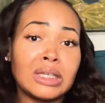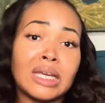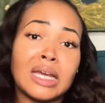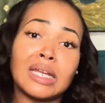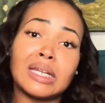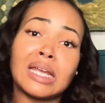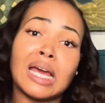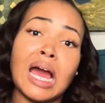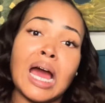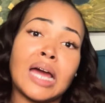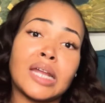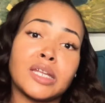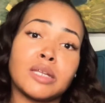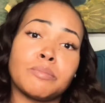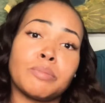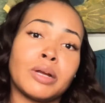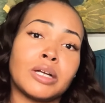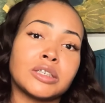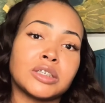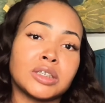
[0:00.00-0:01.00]
thing that I didn't
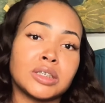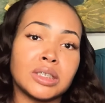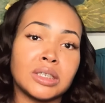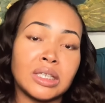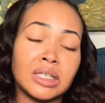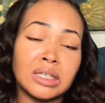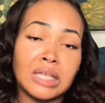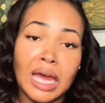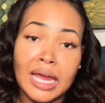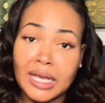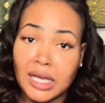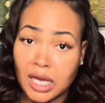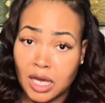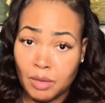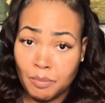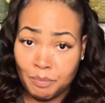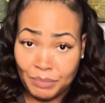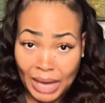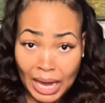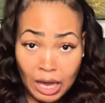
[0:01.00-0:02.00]
personally like
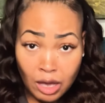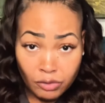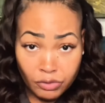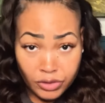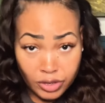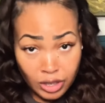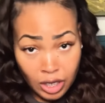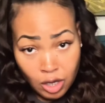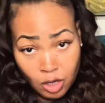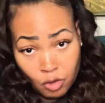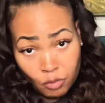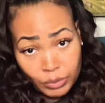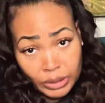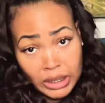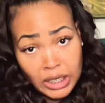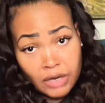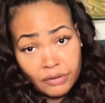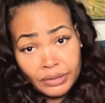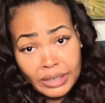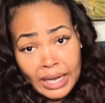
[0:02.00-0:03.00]
about the whole
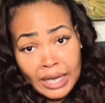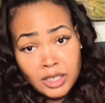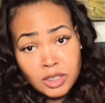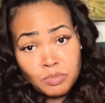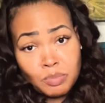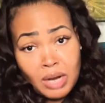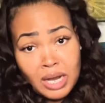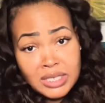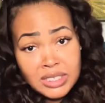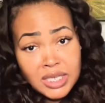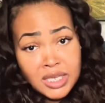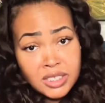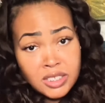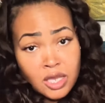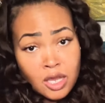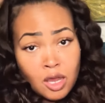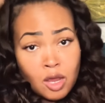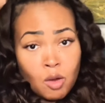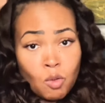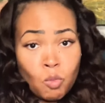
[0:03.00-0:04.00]
recovery house process
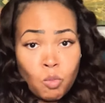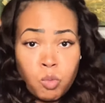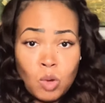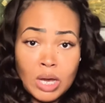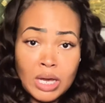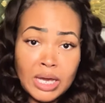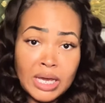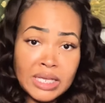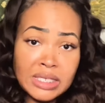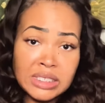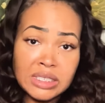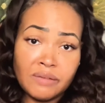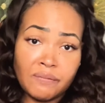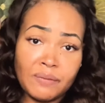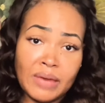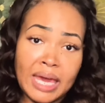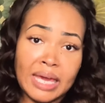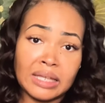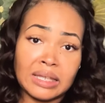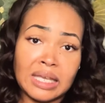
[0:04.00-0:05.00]
was the
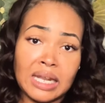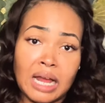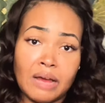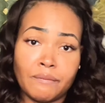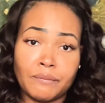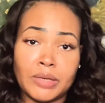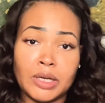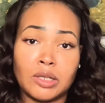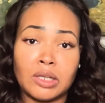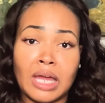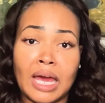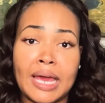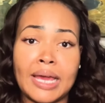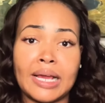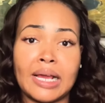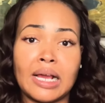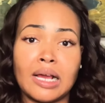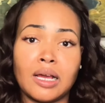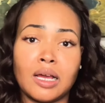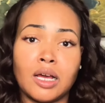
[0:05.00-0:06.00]
fact that I felt
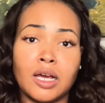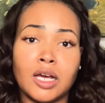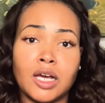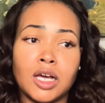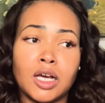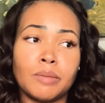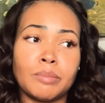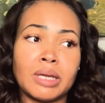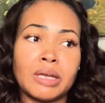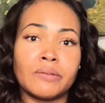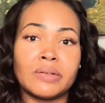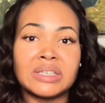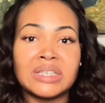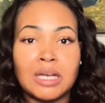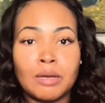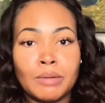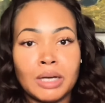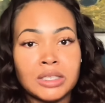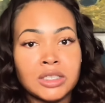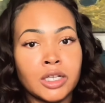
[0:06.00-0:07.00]
like every
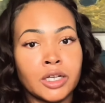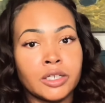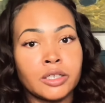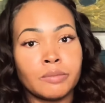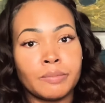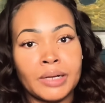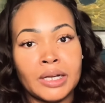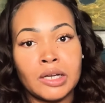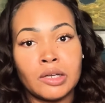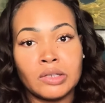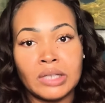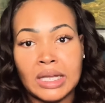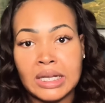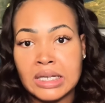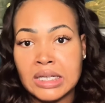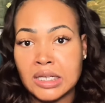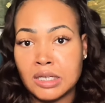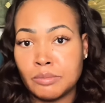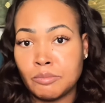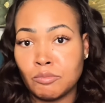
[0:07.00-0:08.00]
time I turned around, they
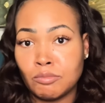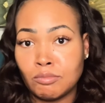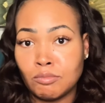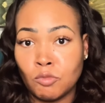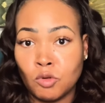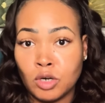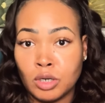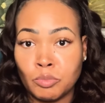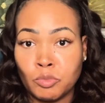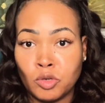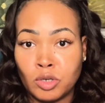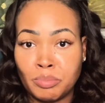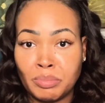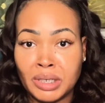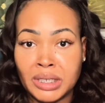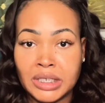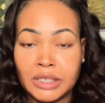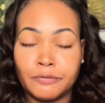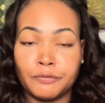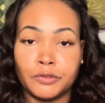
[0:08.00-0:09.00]
needed more and more
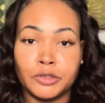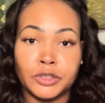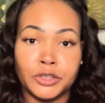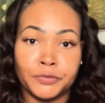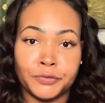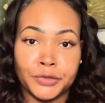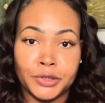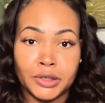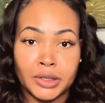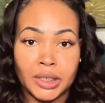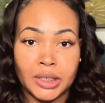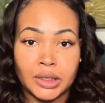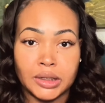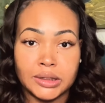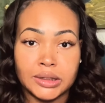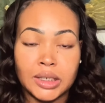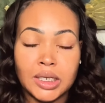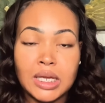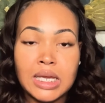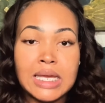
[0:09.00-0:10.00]
money for different
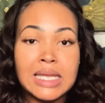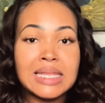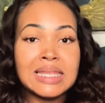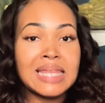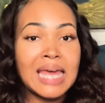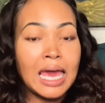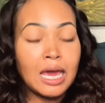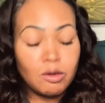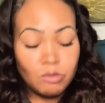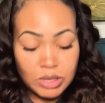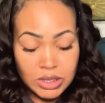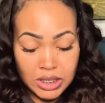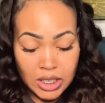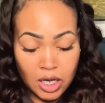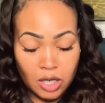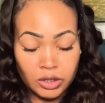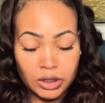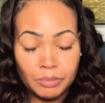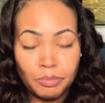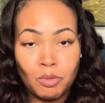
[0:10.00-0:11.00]
things. That was the
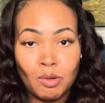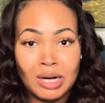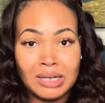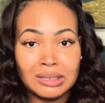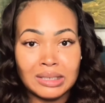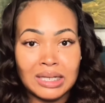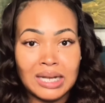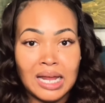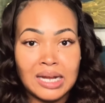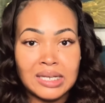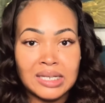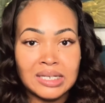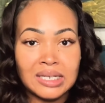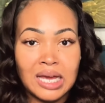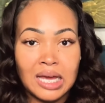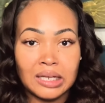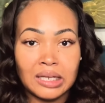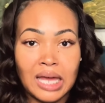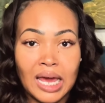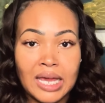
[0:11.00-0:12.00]
only part that I did
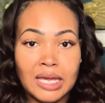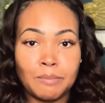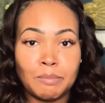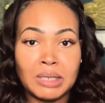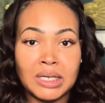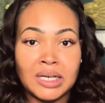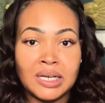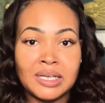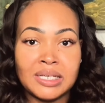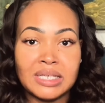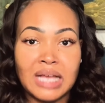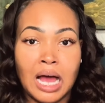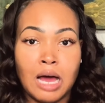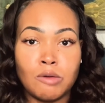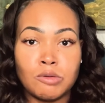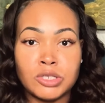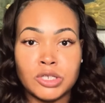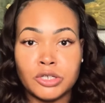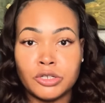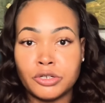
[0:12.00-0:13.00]
not like, because I
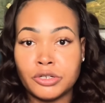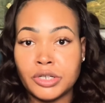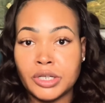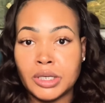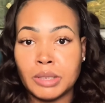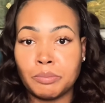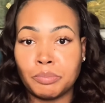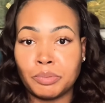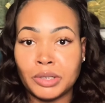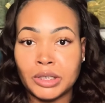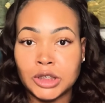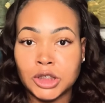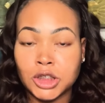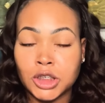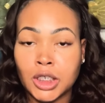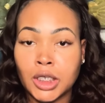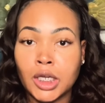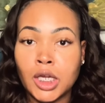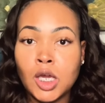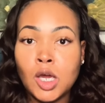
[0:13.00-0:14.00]
was under the
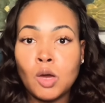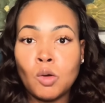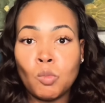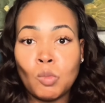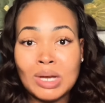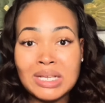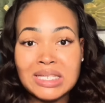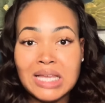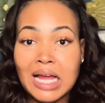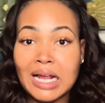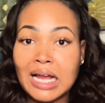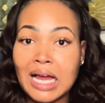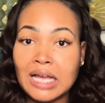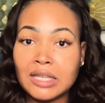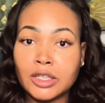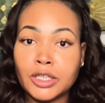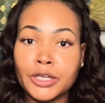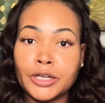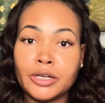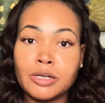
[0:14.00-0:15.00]
impression once I
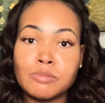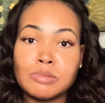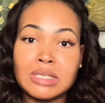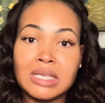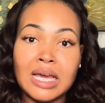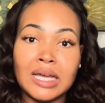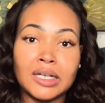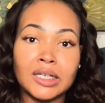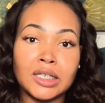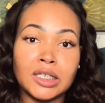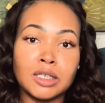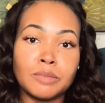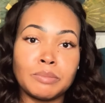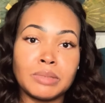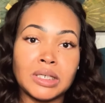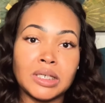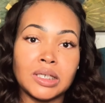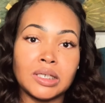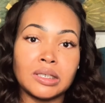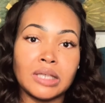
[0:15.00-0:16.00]
got there, it was kind of going to
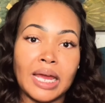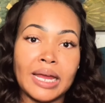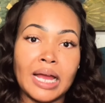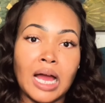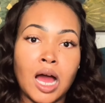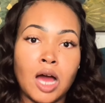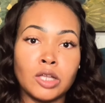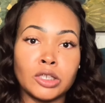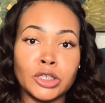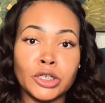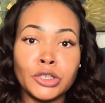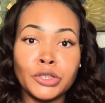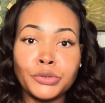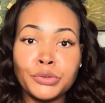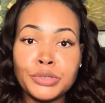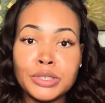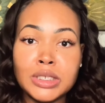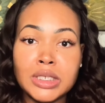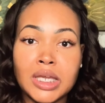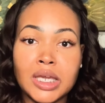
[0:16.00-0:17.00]
be like all
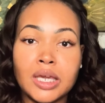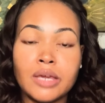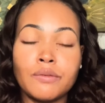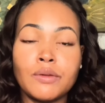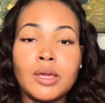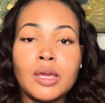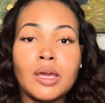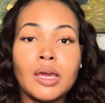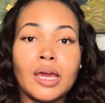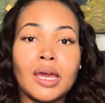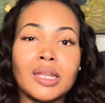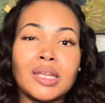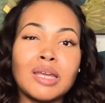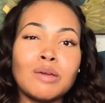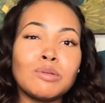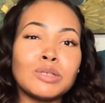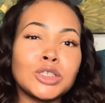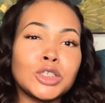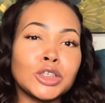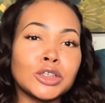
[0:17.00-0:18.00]
inclusive. And it
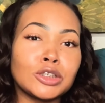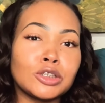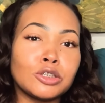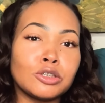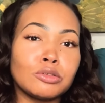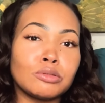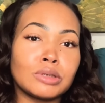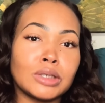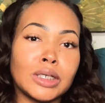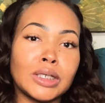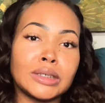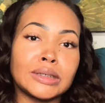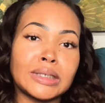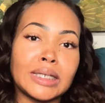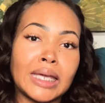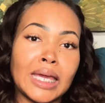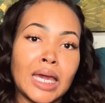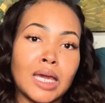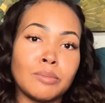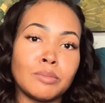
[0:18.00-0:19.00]
was just little things
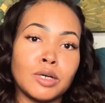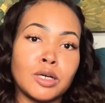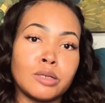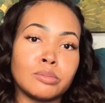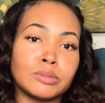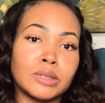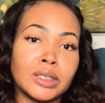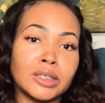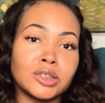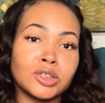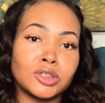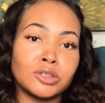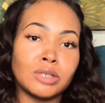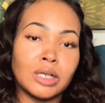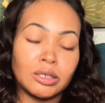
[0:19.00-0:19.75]
that came up that,